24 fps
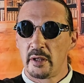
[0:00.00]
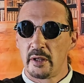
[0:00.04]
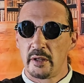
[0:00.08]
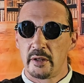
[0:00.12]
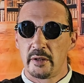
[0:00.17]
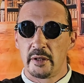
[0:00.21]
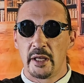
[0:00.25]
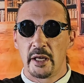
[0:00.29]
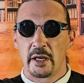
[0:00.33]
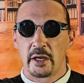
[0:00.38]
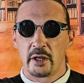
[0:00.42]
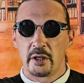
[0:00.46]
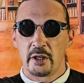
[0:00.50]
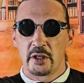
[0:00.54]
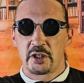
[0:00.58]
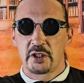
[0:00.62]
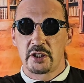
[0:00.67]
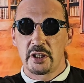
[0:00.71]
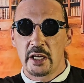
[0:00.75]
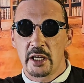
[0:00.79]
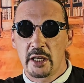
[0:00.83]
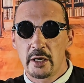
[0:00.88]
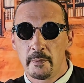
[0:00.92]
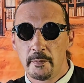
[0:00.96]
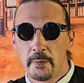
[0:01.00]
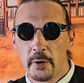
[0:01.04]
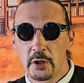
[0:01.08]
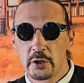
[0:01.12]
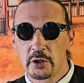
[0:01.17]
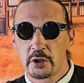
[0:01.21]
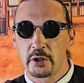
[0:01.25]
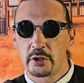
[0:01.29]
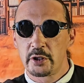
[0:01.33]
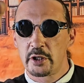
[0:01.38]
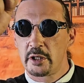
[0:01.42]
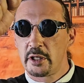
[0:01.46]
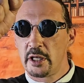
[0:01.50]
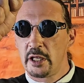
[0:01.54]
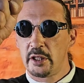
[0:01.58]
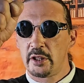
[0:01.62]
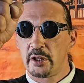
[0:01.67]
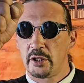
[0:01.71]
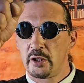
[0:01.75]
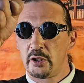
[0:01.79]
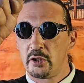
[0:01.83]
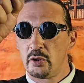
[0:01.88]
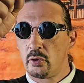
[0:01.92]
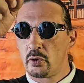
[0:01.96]
They're going to sink and punch
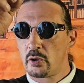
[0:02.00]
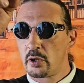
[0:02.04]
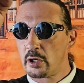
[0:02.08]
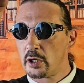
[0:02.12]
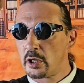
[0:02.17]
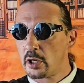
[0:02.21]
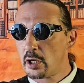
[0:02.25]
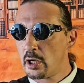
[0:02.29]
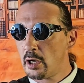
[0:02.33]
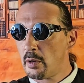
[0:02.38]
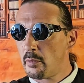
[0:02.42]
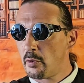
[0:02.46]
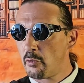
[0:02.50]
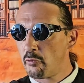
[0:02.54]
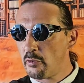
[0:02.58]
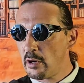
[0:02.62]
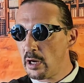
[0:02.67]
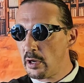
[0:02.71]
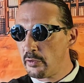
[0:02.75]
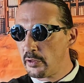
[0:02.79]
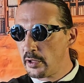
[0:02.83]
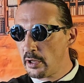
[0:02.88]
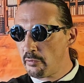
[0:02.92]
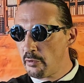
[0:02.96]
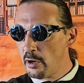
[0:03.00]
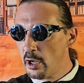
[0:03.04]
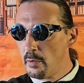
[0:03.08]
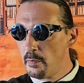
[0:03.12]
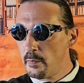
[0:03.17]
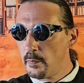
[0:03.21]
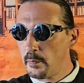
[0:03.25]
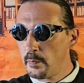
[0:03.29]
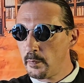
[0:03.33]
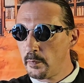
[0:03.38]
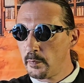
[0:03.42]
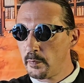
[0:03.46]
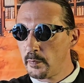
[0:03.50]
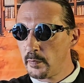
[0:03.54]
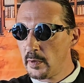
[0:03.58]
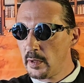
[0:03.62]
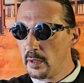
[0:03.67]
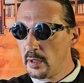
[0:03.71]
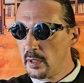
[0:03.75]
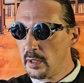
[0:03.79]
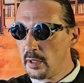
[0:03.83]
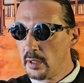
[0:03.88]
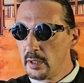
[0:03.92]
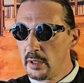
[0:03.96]
underneath. You're going to come around their arm,
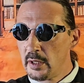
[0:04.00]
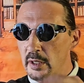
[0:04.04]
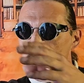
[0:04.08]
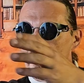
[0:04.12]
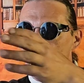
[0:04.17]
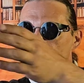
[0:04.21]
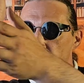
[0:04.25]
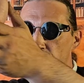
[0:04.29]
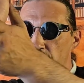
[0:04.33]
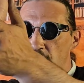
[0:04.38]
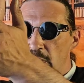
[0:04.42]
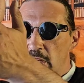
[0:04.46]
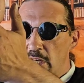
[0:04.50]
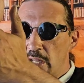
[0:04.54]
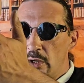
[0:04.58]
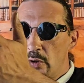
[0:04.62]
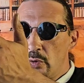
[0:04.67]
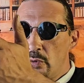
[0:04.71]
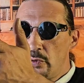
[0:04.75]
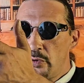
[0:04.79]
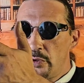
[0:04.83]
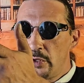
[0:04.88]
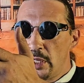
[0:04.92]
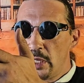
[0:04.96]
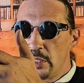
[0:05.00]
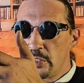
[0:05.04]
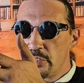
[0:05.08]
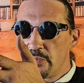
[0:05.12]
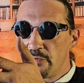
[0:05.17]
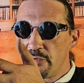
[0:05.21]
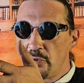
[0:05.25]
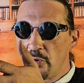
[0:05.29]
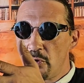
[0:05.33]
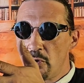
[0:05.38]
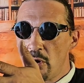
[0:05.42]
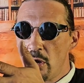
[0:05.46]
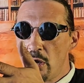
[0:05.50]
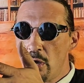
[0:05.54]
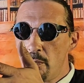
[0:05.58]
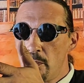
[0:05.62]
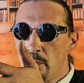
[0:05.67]
feeling with the edge of your arm